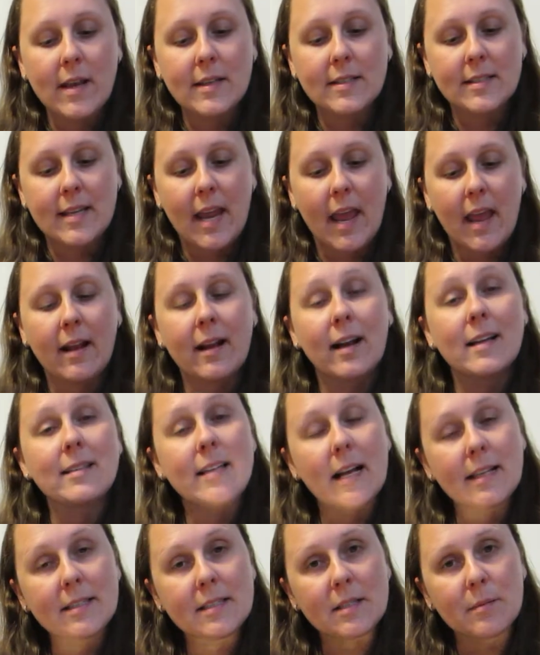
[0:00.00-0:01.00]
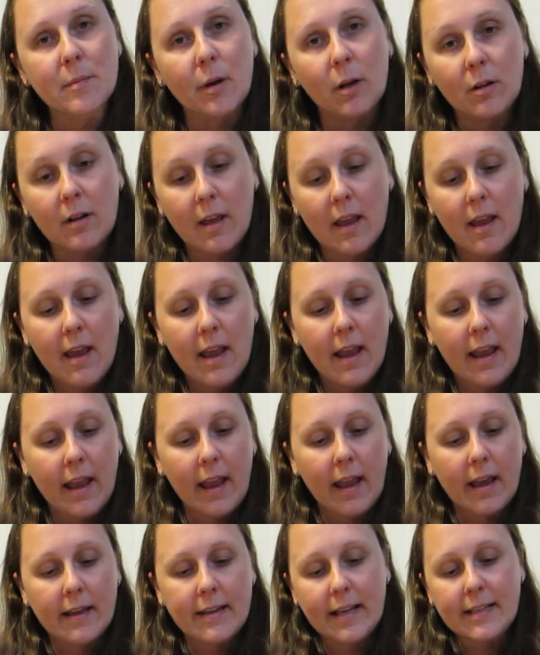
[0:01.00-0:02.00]
take condensed milk
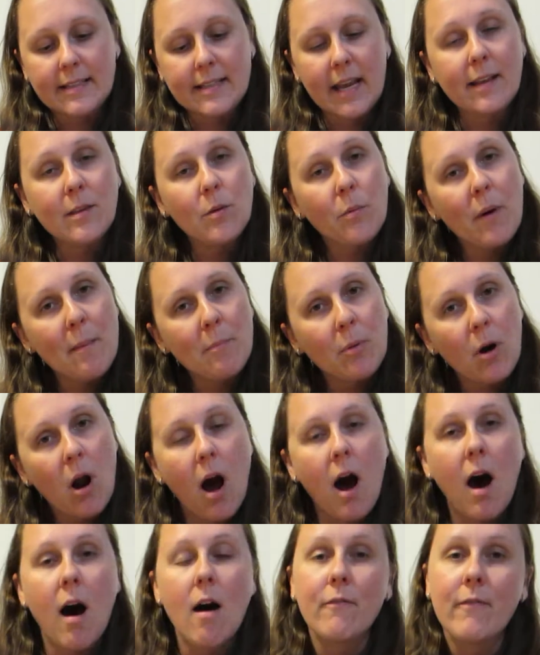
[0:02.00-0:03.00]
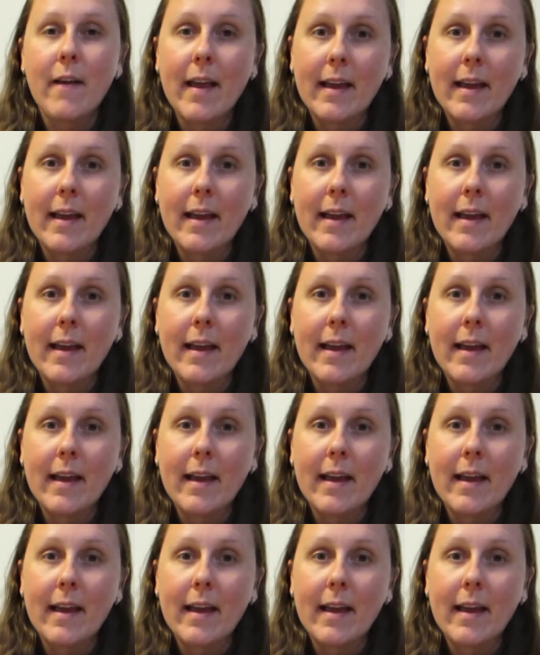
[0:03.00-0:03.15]
and I take the wrapper off